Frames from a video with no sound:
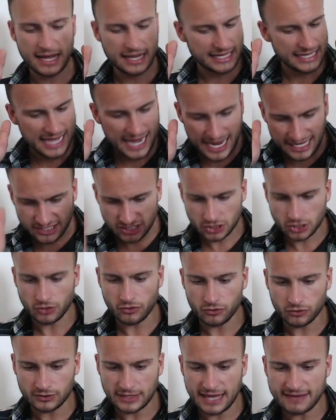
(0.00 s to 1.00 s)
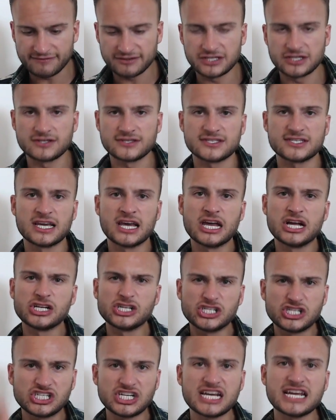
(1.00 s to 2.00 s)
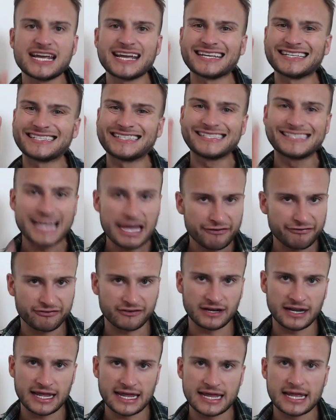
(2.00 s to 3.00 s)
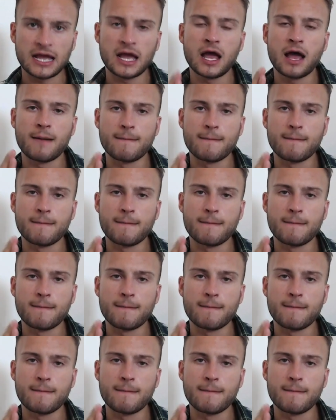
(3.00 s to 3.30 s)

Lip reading: categorical evidence she is definitely